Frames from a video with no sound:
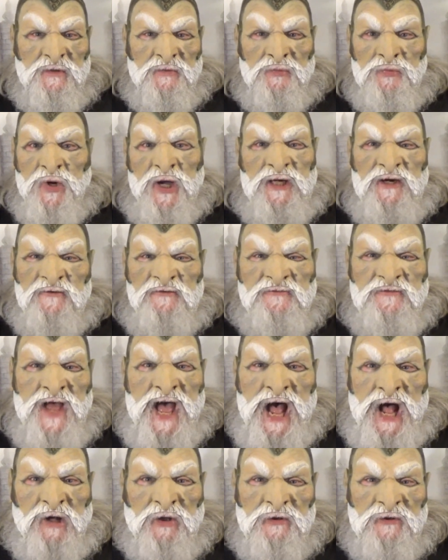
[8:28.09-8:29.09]
run
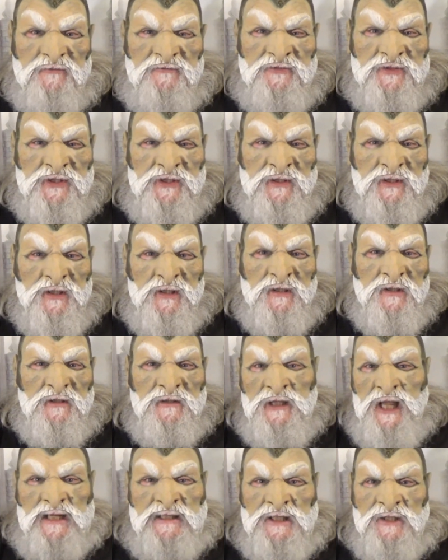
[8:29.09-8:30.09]
afoul of the
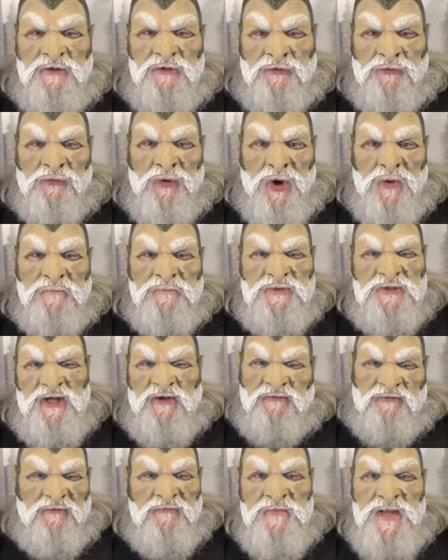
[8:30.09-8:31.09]
Lycanthrope
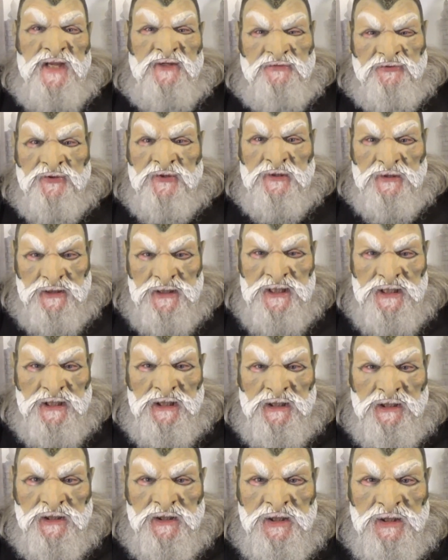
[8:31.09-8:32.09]
Defamation
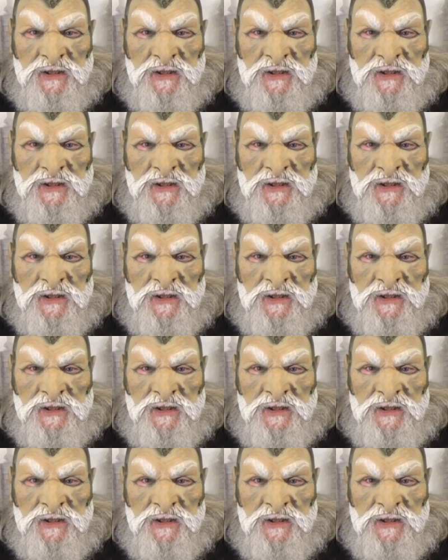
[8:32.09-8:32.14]
League.